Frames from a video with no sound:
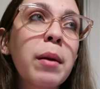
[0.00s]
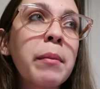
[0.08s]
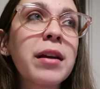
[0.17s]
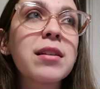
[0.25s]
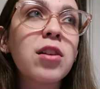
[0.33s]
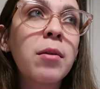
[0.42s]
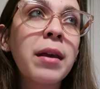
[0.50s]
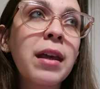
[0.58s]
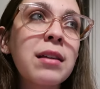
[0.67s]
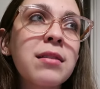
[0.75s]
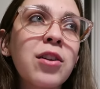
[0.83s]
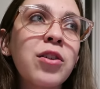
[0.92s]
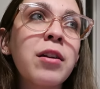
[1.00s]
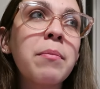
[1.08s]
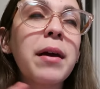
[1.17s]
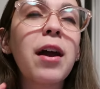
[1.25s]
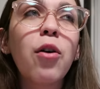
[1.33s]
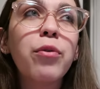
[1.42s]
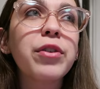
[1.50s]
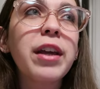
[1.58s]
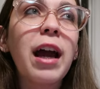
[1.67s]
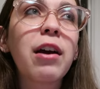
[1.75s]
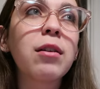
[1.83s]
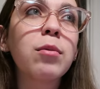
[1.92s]
and I'm gonna start making dinner in a bit. Hopefully
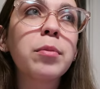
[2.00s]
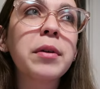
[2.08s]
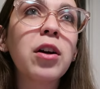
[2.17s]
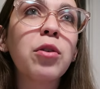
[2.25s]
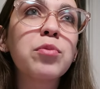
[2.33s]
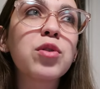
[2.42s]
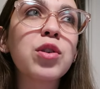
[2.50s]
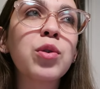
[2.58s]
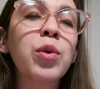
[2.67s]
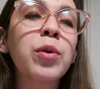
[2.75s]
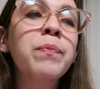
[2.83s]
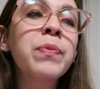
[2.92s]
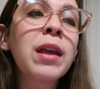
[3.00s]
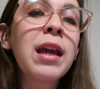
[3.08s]
Harry will be home soon.